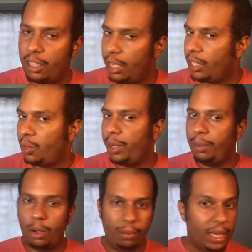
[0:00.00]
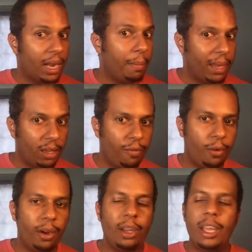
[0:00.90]
so this is where it becomes like a
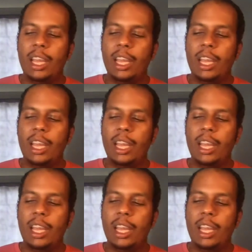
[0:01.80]
metaphor,